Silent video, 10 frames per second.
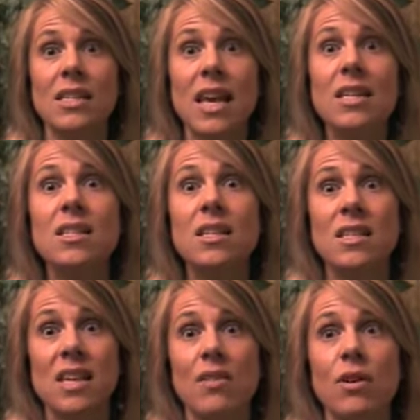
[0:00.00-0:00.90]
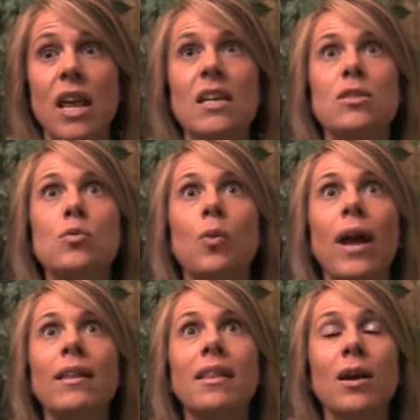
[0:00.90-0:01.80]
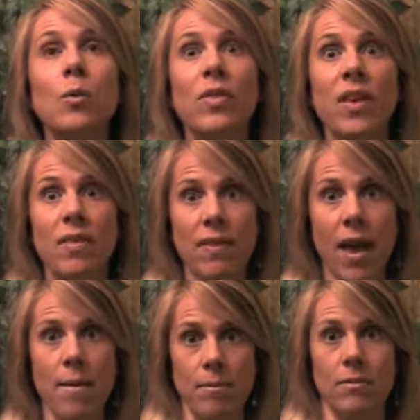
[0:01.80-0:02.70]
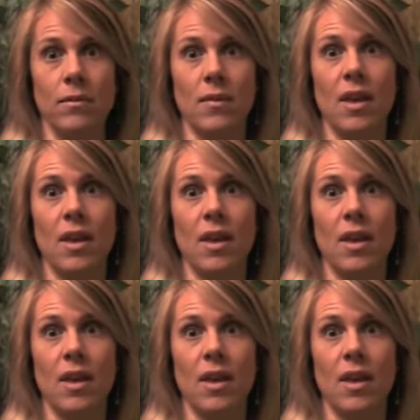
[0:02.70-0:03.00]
and savor it, and it's right there within them.